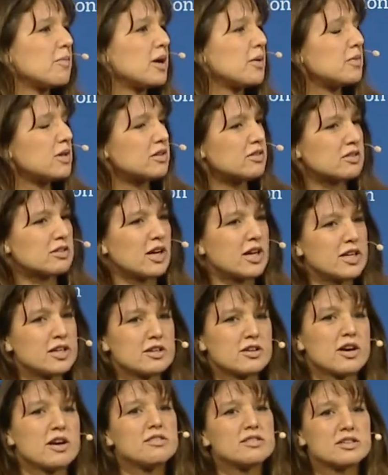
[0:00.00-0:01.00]
I mean, it's kind of
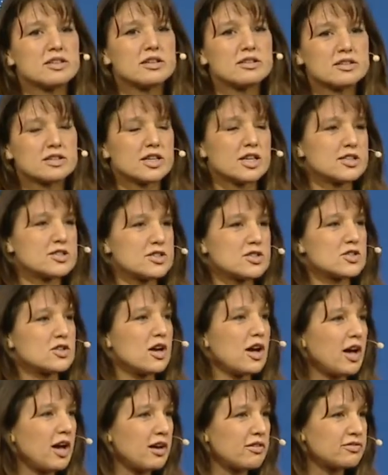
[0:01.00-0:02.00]
crazy. In other countries, you
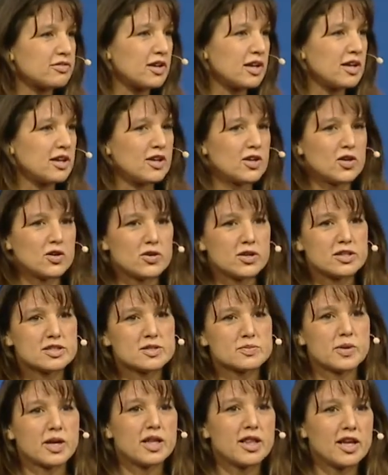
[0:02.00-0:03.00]
have, you know, here's
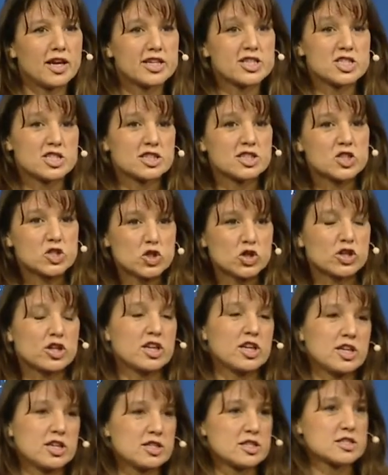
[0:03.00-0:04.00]
my lunch, and in
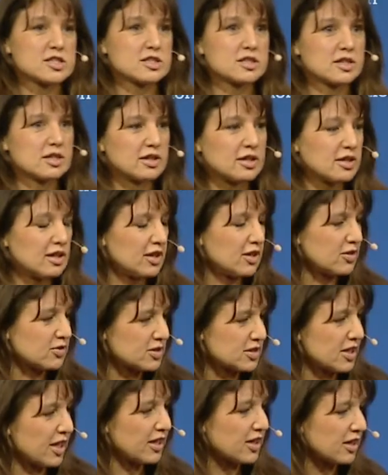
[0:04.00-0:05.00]
Turkey, here's the, you know,
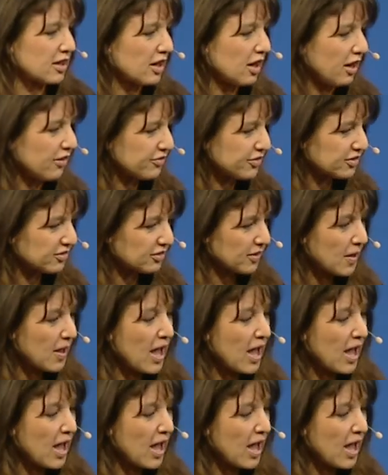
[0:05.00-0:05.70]
snake in coffins.